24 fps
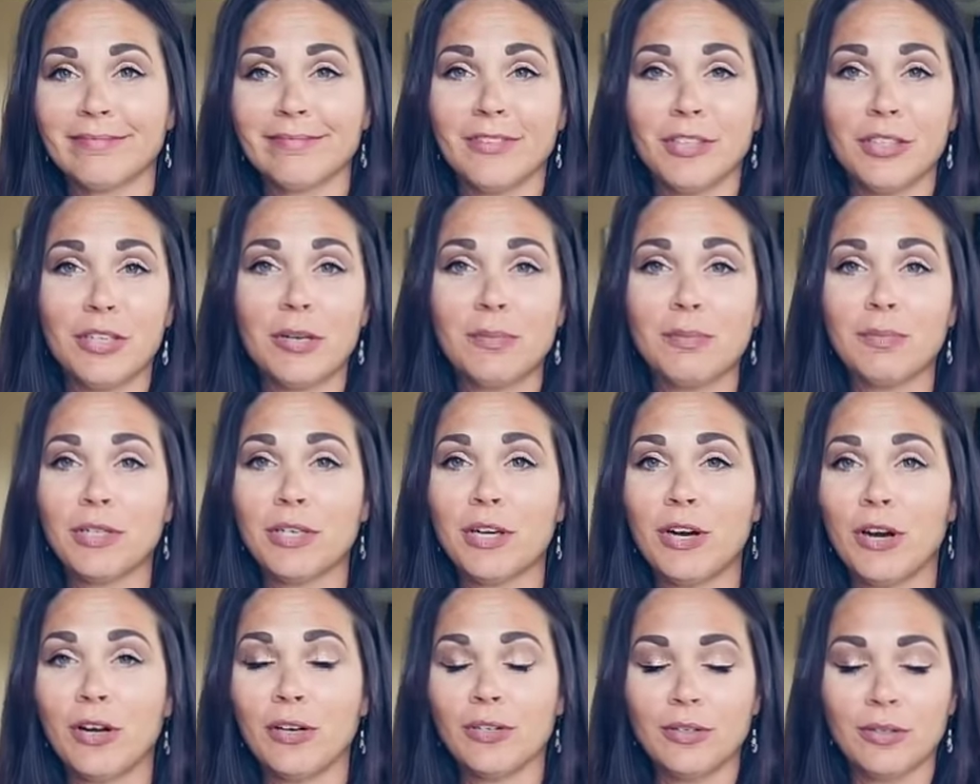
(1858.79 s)
Look up the
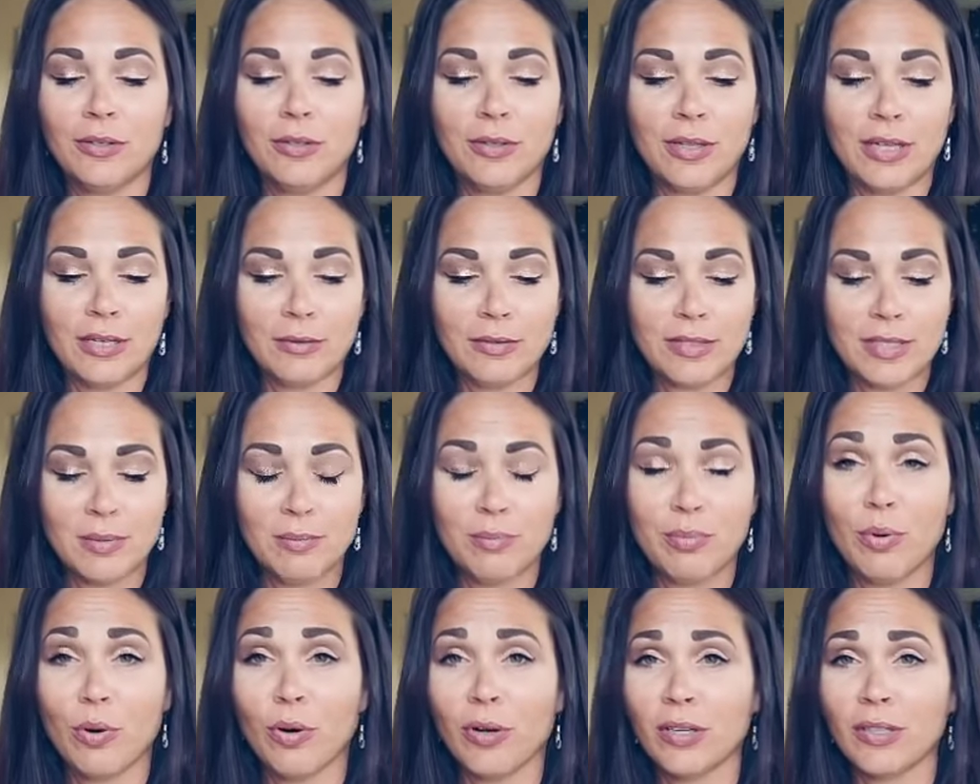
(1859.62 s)
cardinal. That was
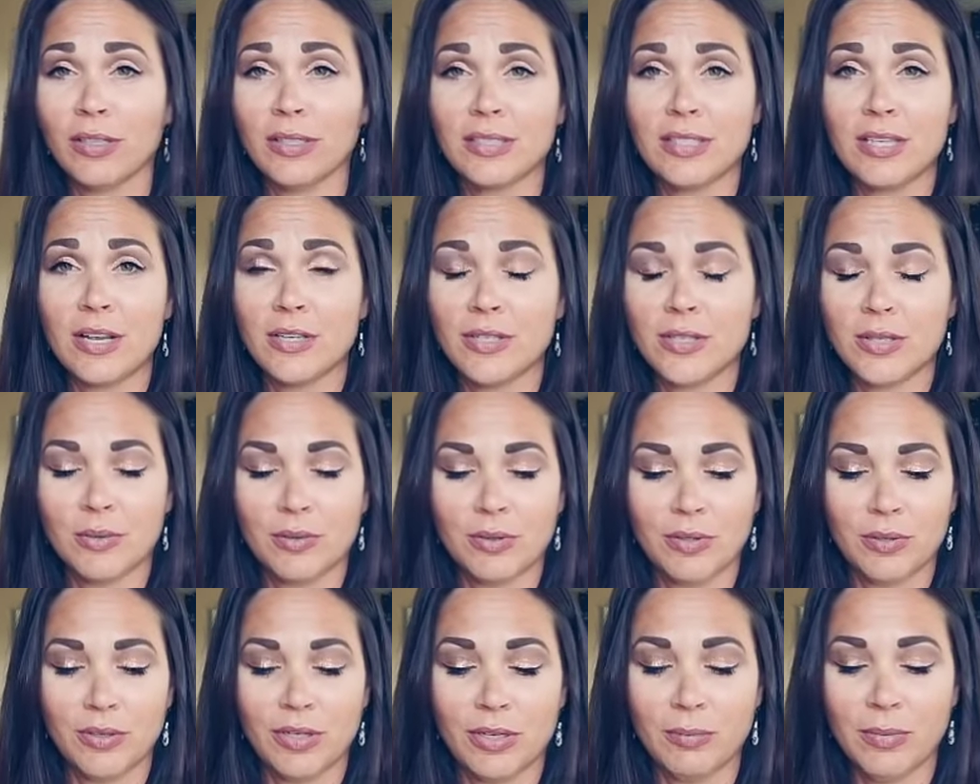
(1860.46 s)
important. It's also
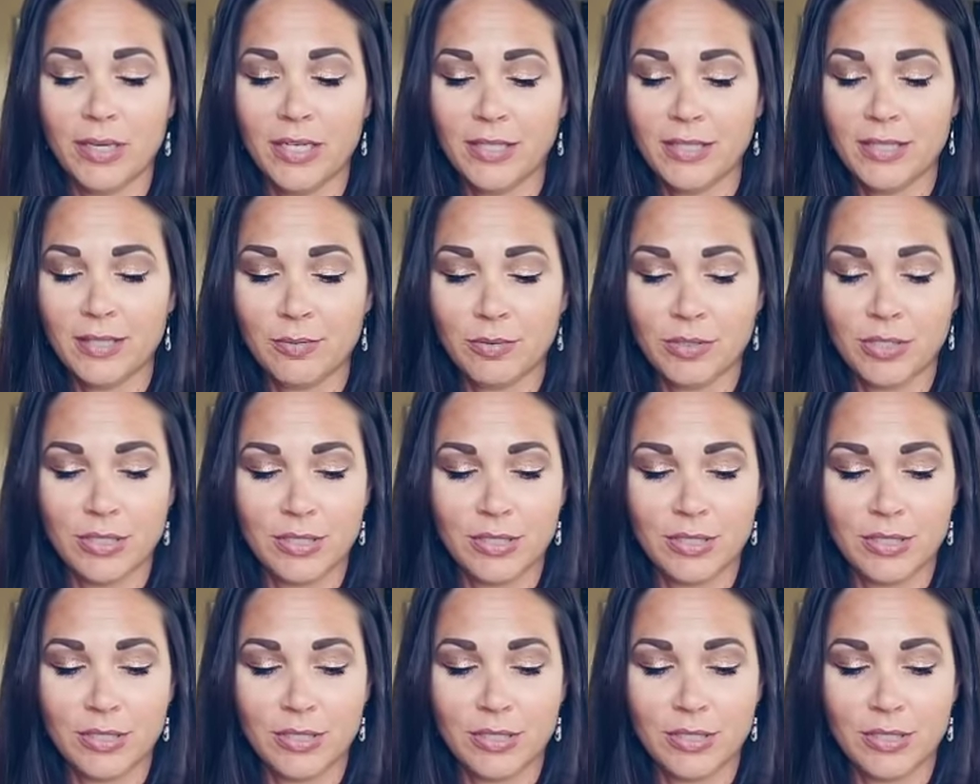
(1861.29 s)
thirty minutes,